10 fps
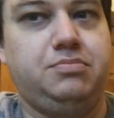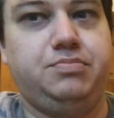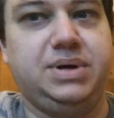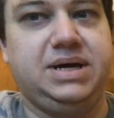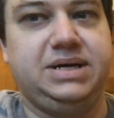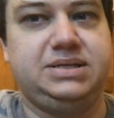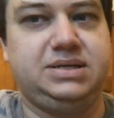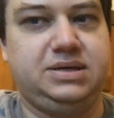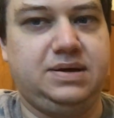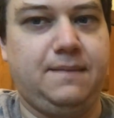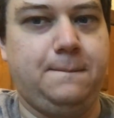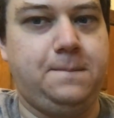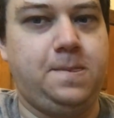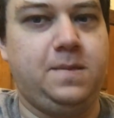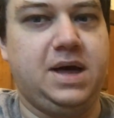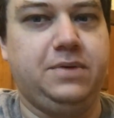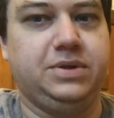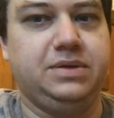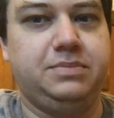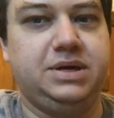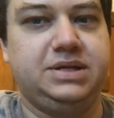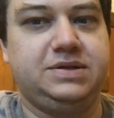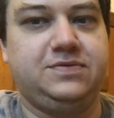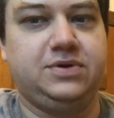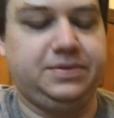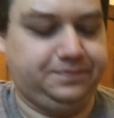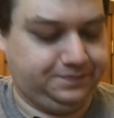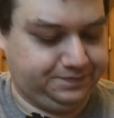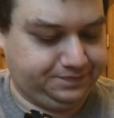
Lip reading: But I will admit, from